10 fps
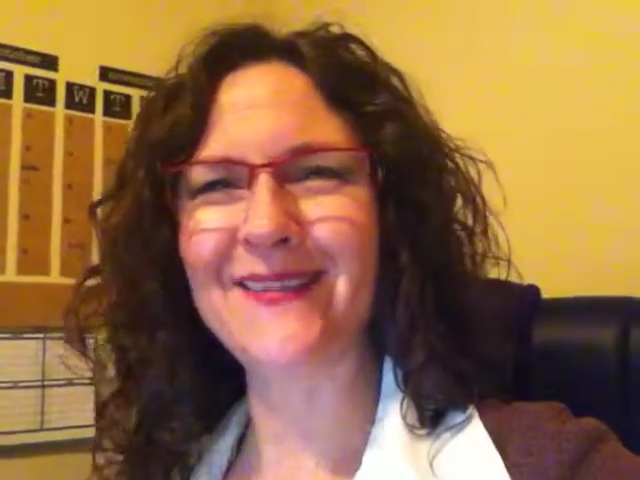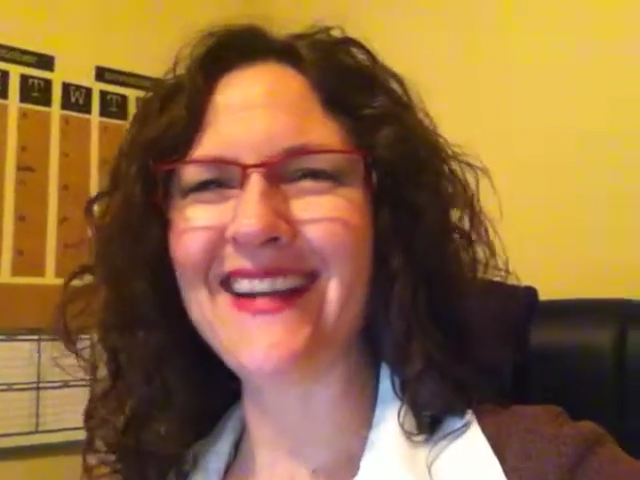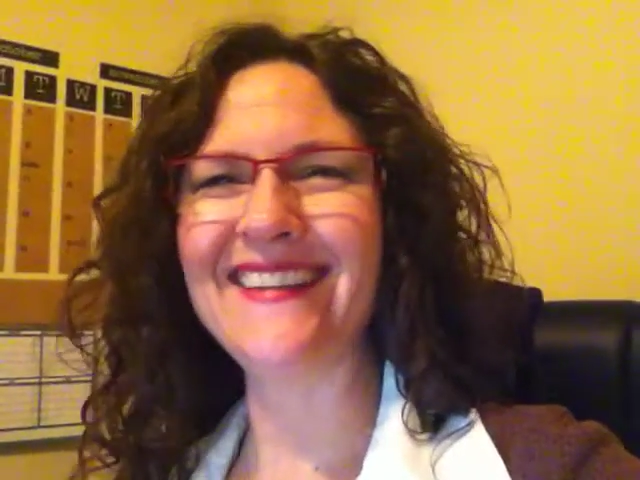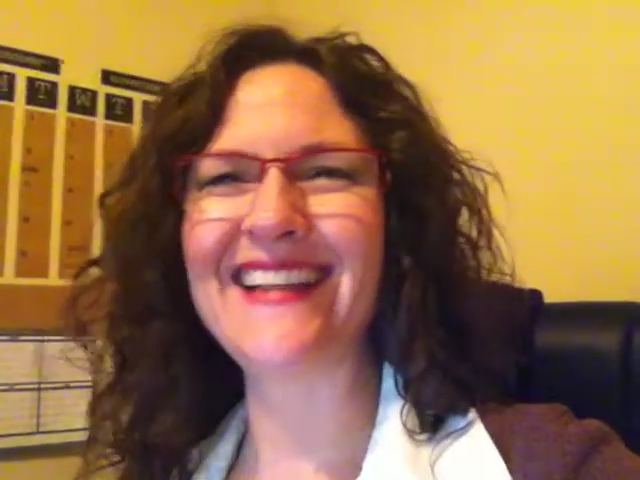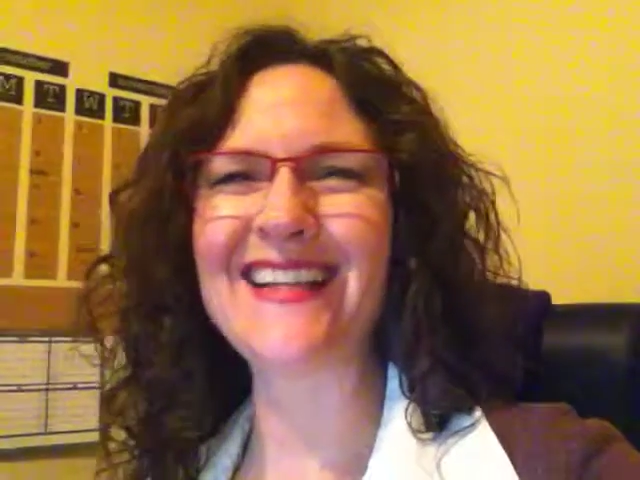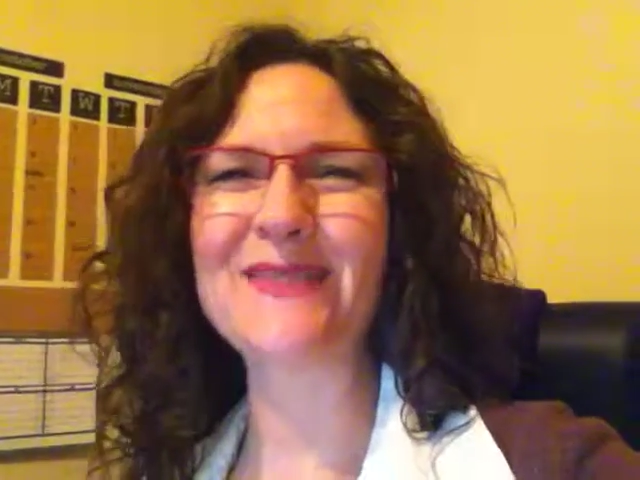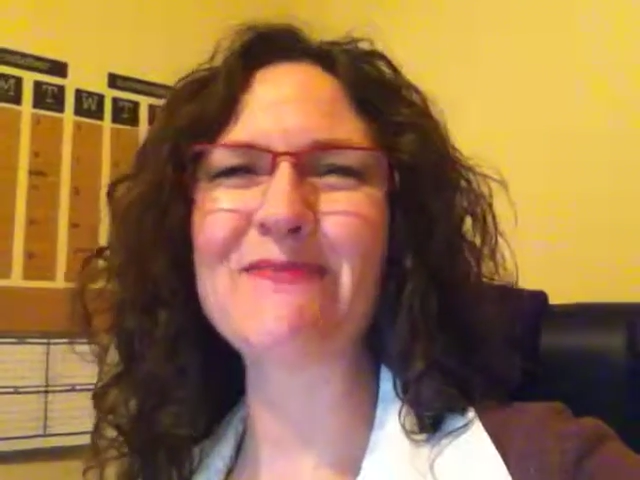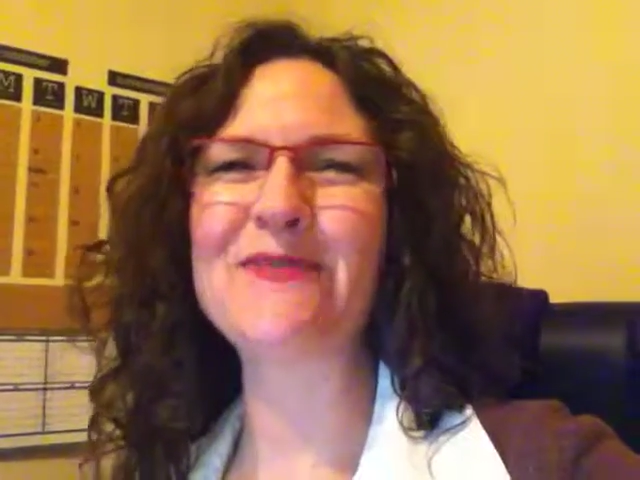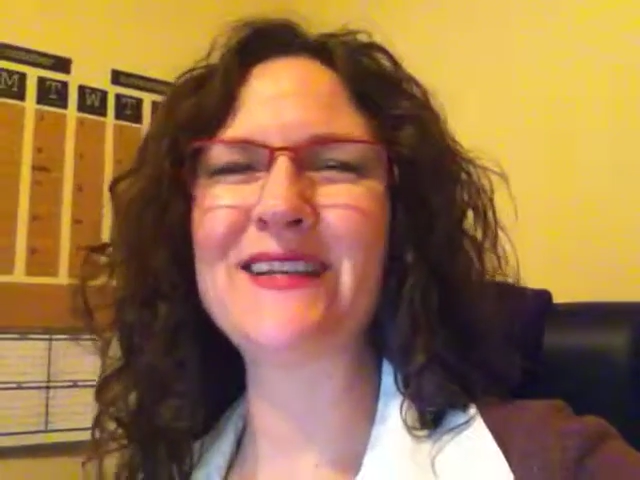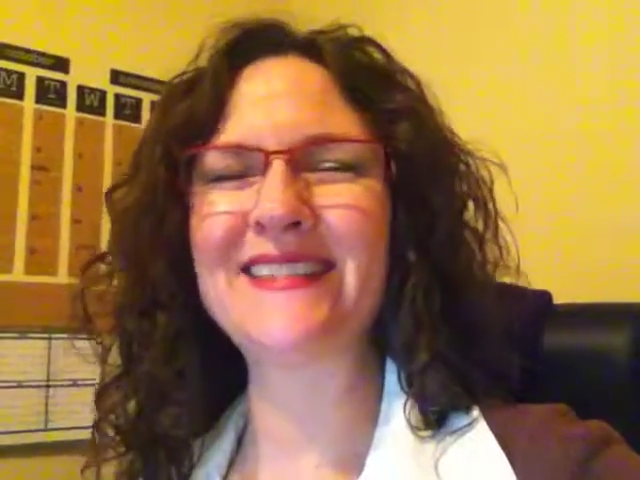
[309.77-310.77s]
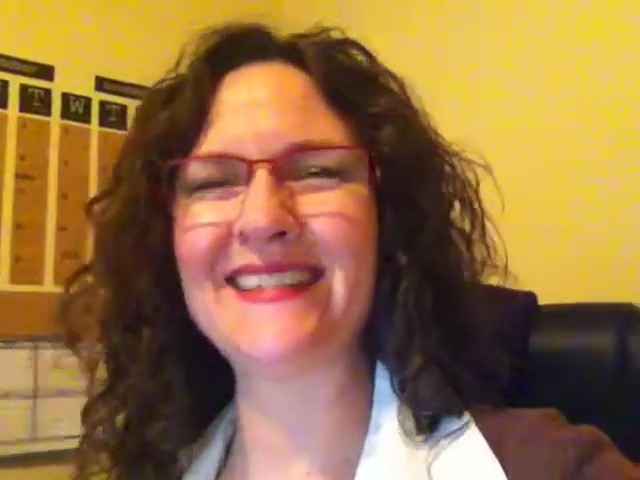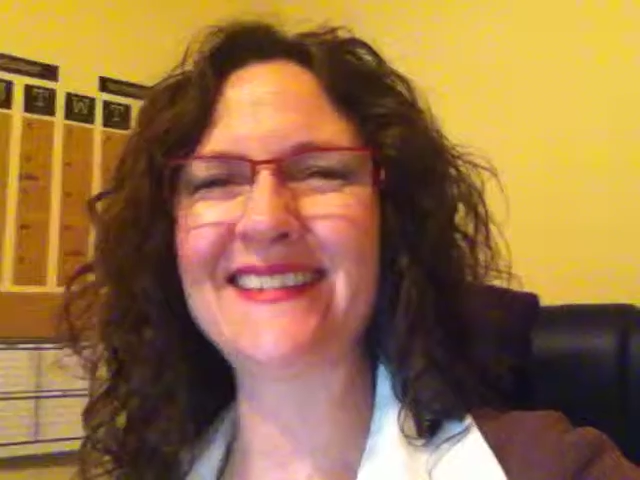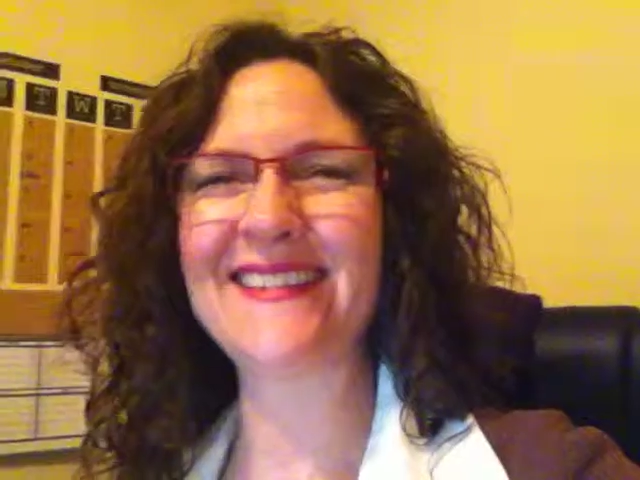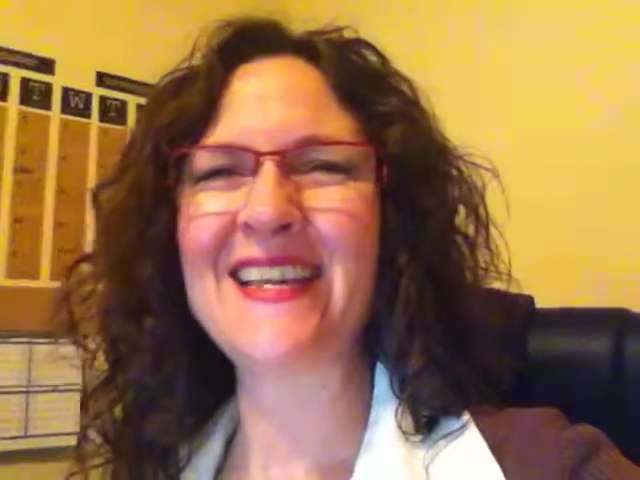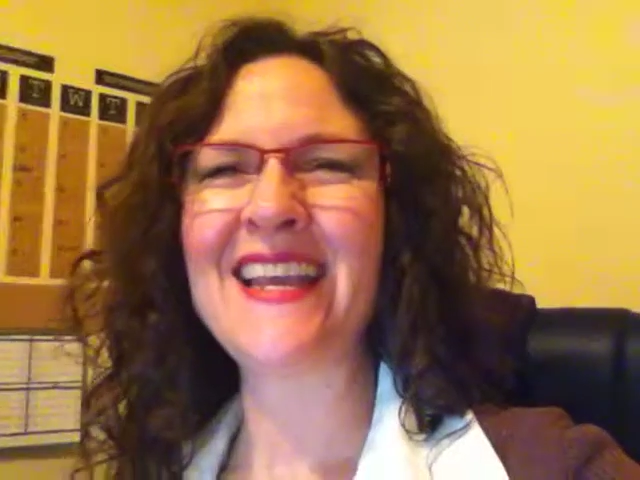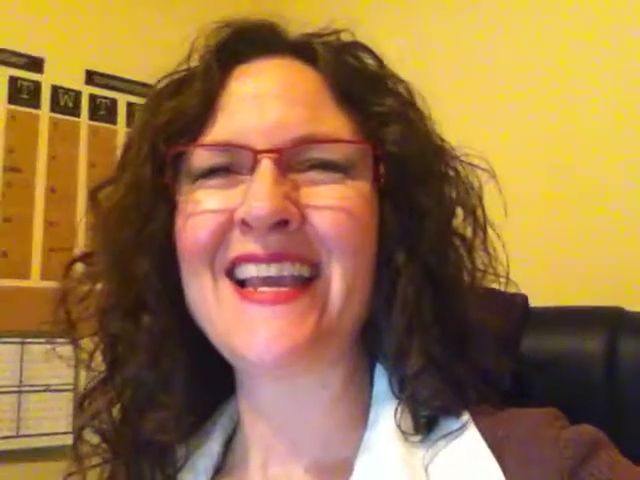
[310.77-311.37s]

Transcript: right? That's presence.